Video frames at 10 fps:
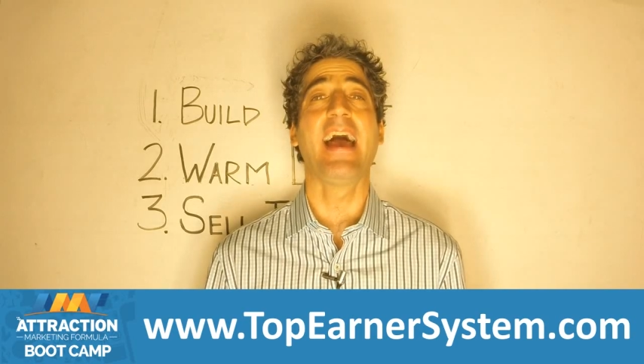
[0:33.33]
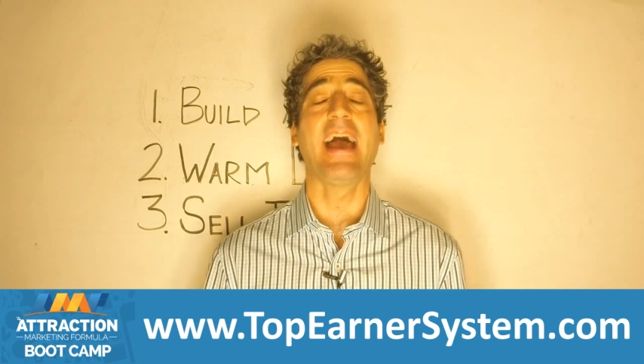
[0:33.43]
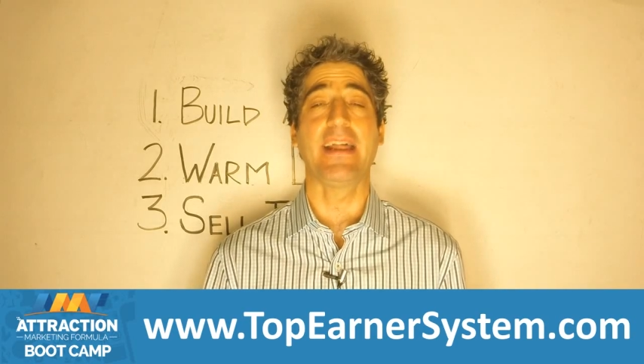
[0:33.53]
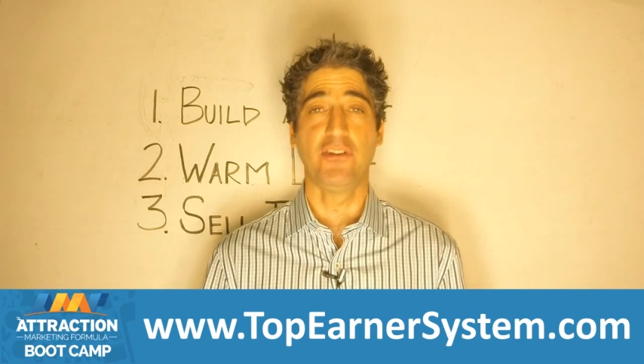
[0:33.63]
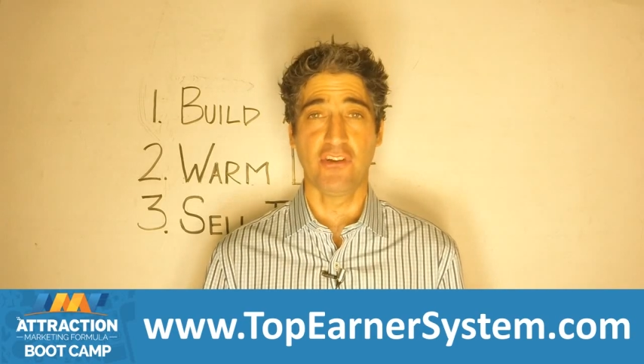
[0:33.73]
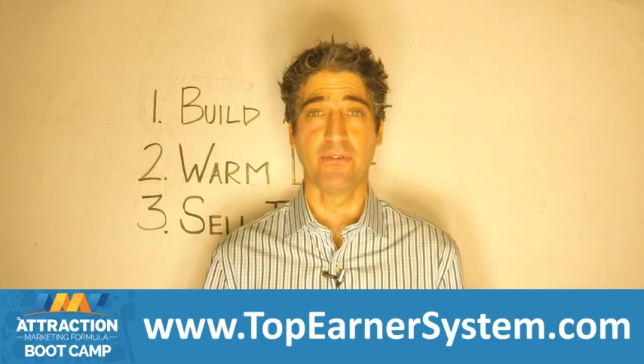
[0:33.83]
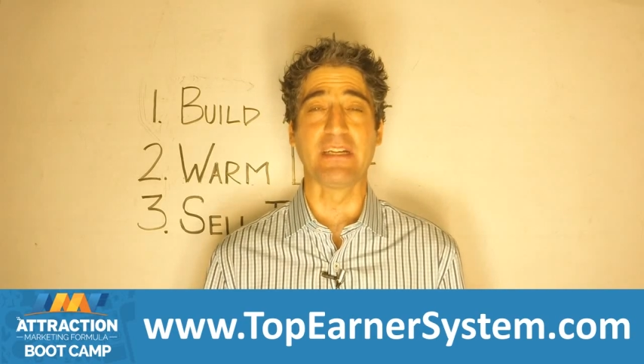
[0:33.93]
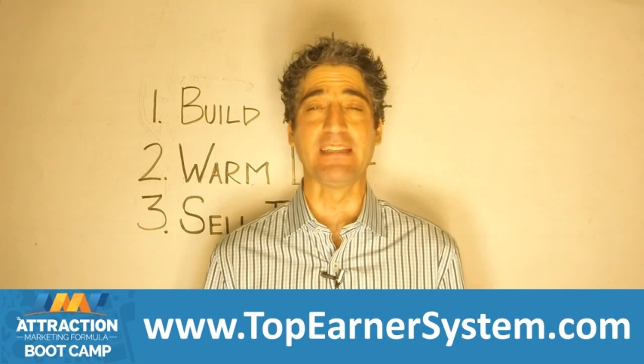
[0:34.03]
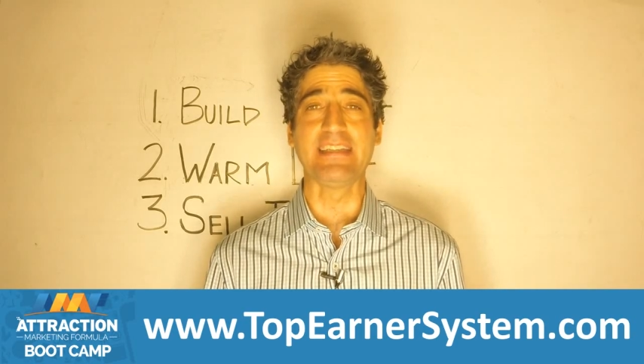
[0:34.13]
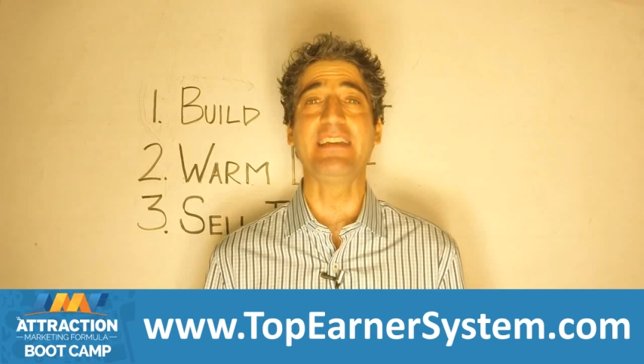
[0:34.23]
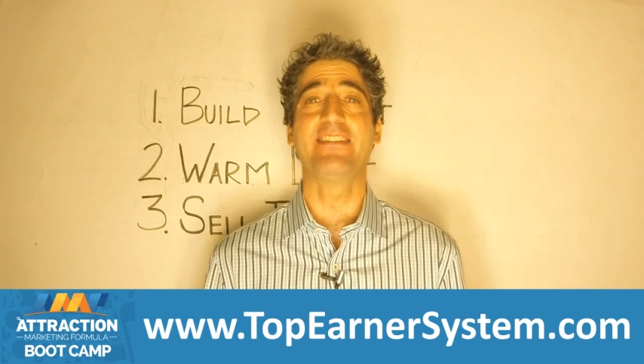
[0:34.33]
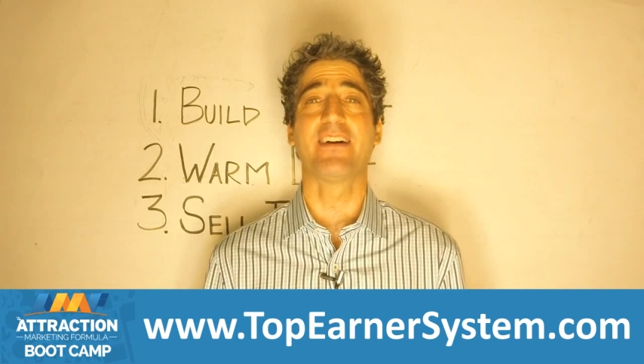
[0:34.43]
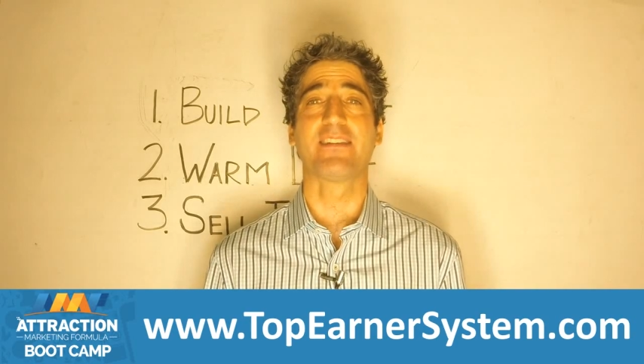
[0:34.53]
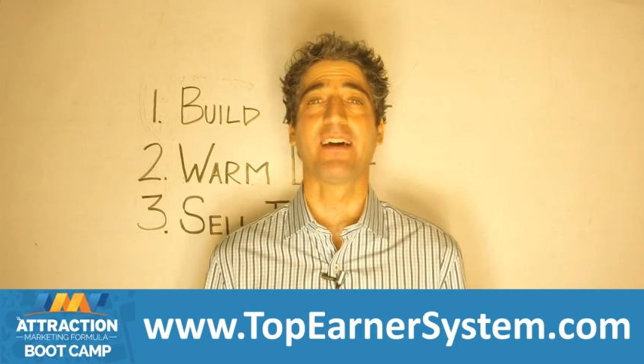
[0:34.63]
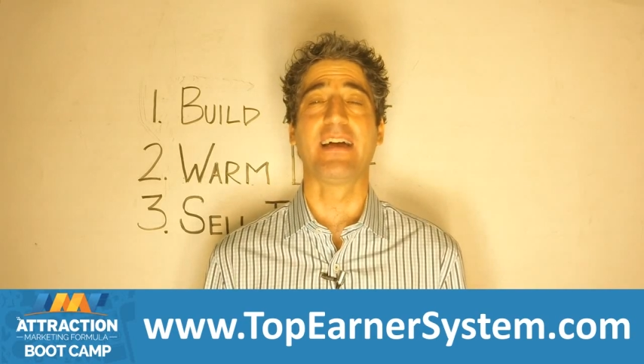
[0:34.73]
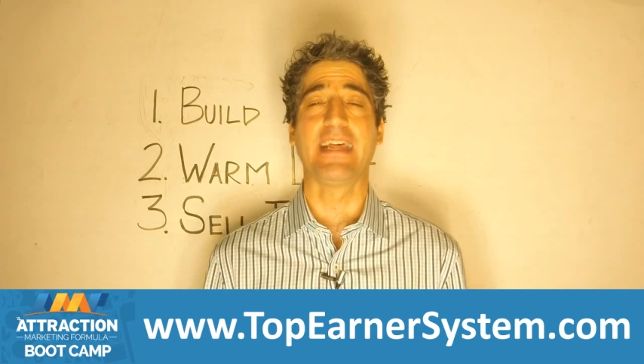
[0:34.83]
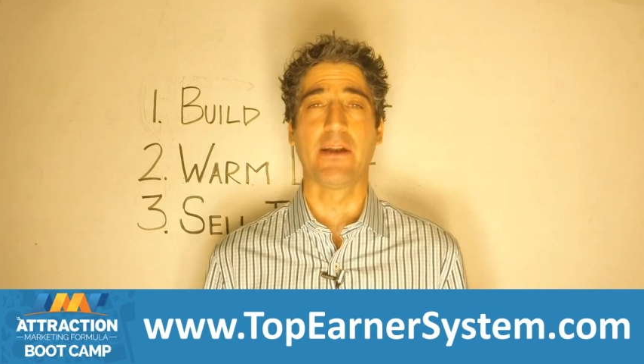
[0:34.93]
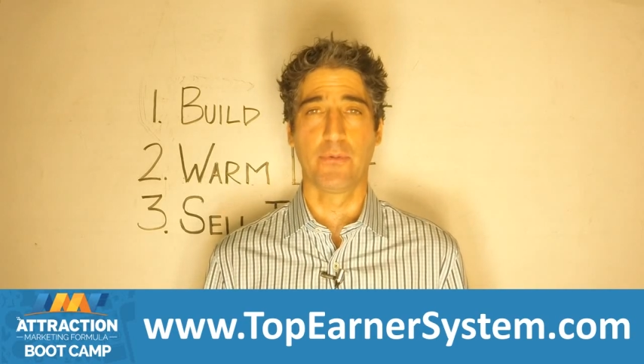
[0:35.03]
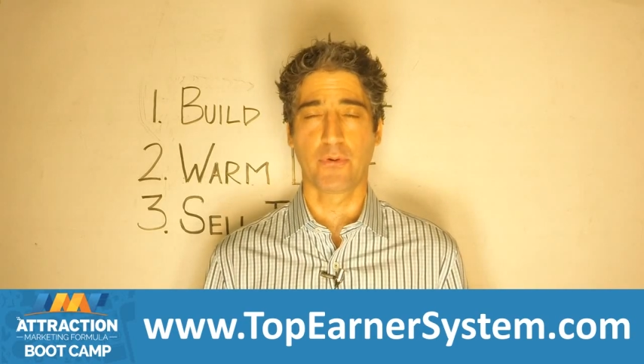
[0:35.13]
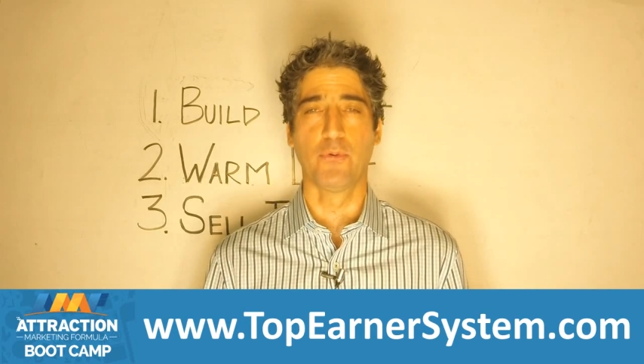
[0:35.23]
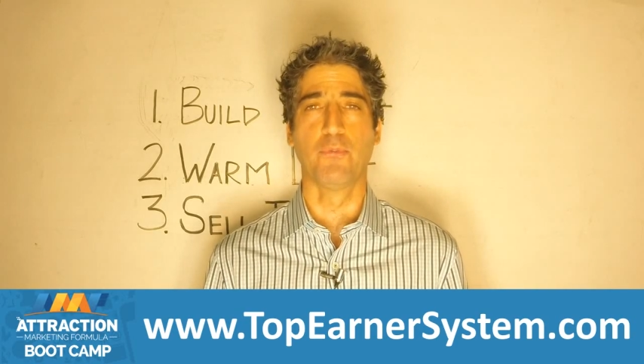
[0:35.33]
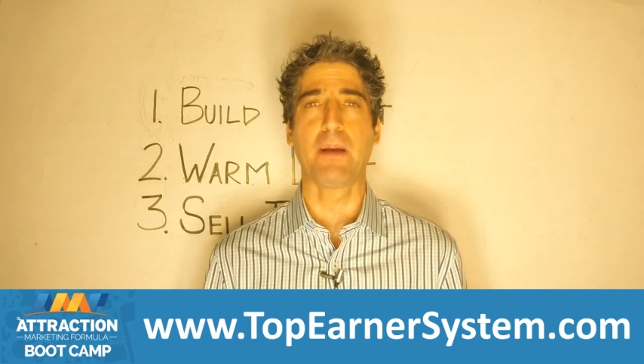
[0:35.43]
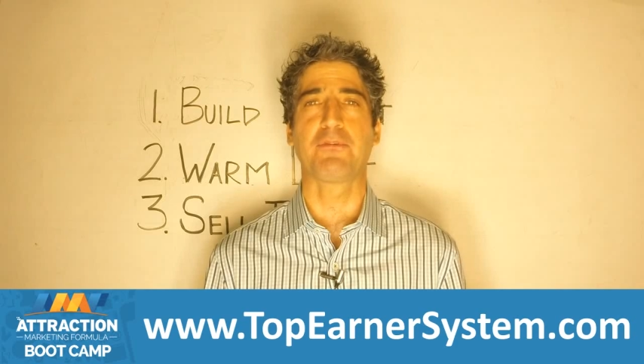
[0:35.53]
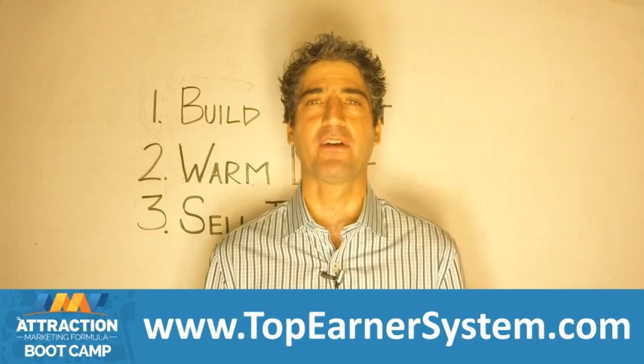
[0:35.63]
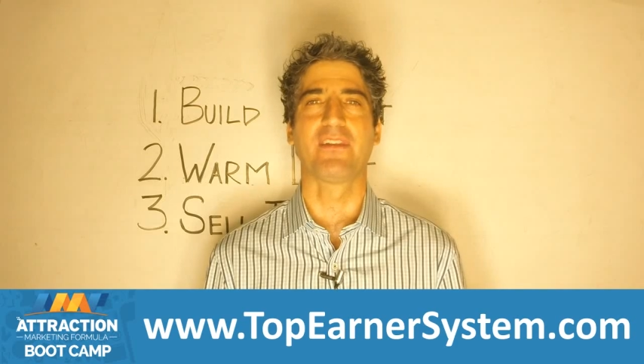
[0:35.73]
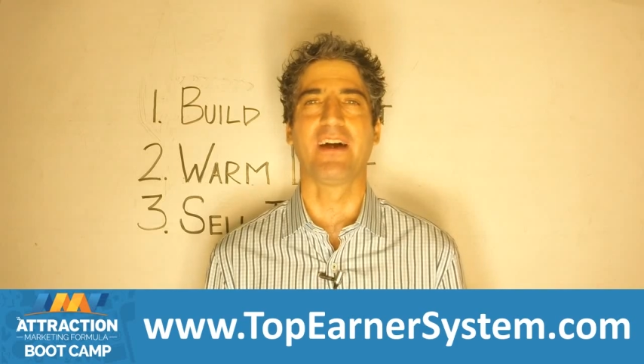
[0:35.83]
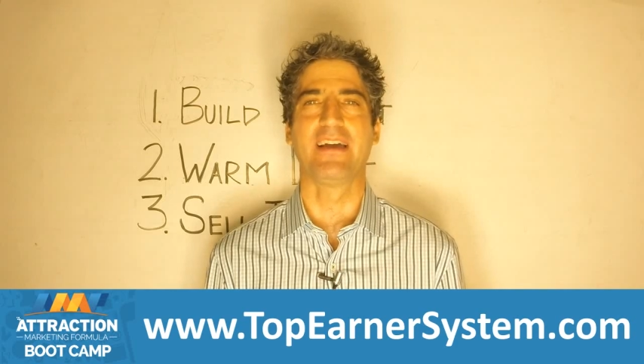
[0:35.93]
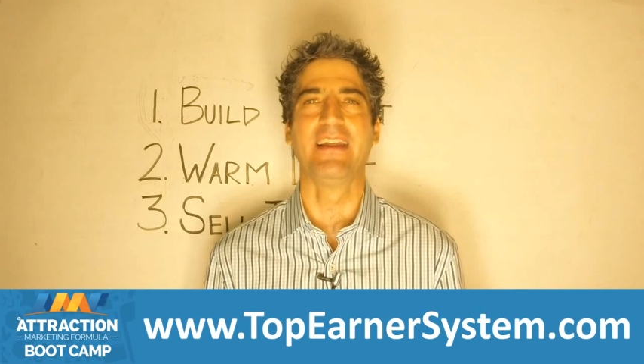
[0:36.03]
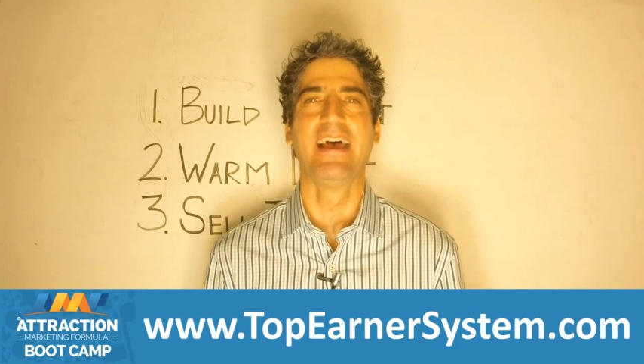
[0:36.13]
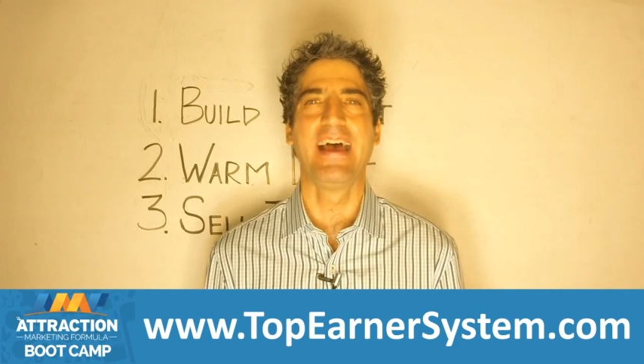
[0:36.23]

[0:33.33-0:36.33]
how to generate leads online, how to recruit reps online,